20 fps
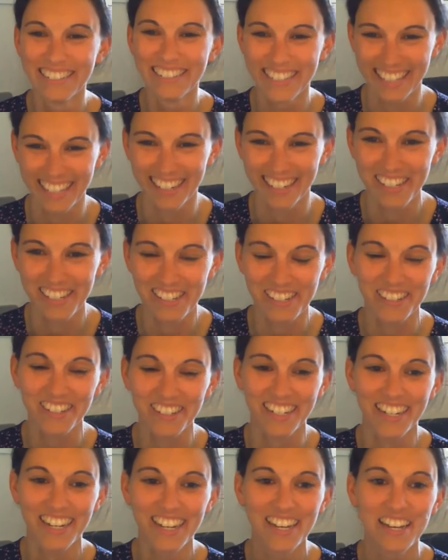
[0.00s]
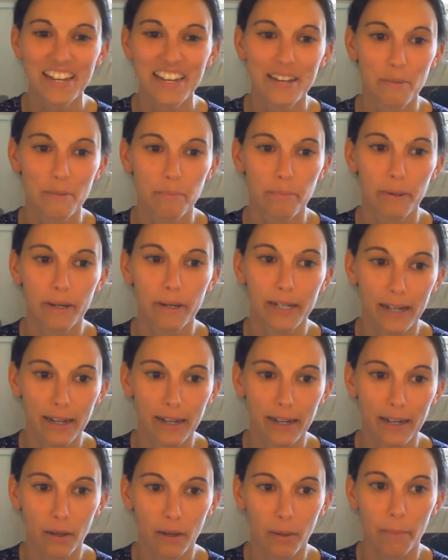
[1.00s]
with their student but
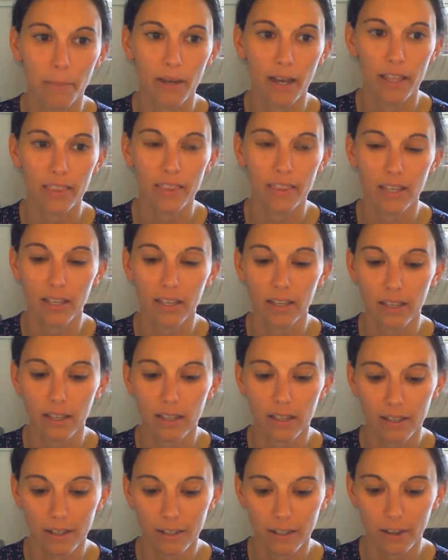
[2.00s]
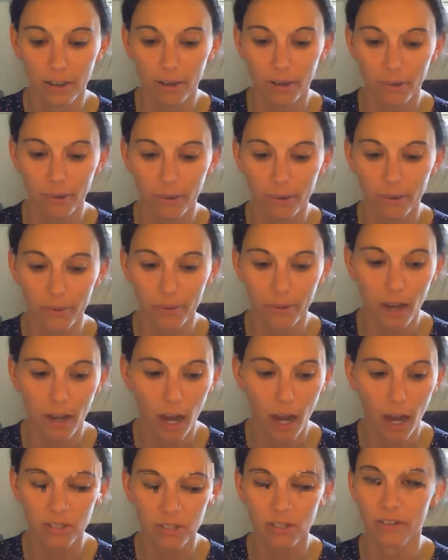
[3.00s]
um, i think you know
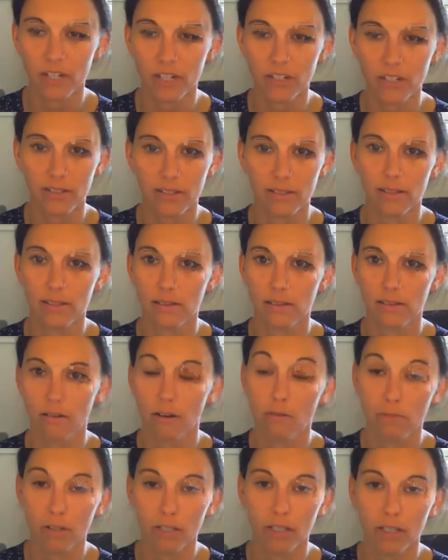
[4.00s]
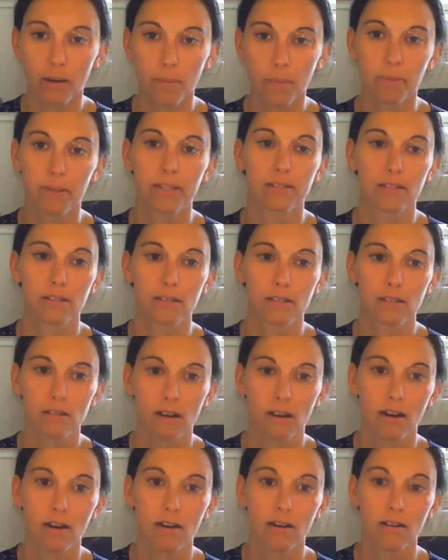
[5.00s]
observations is a, a really great place to
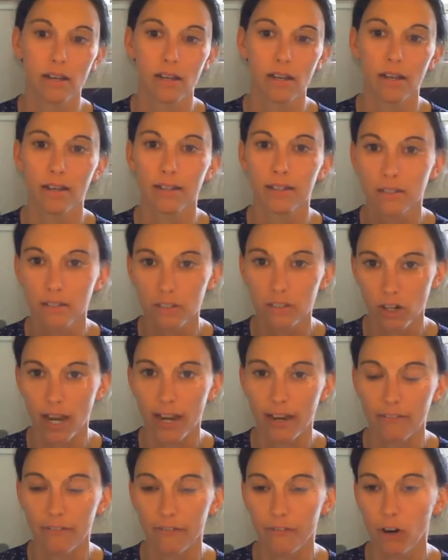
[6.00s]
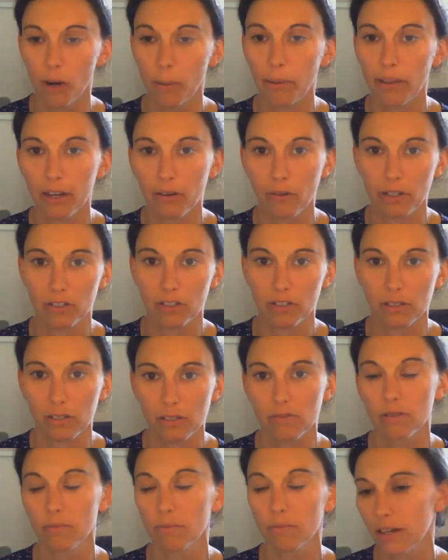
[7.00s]
start and trying to formulate questions
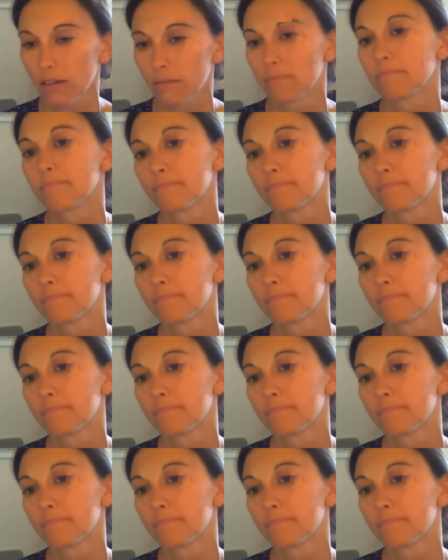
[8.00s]
from there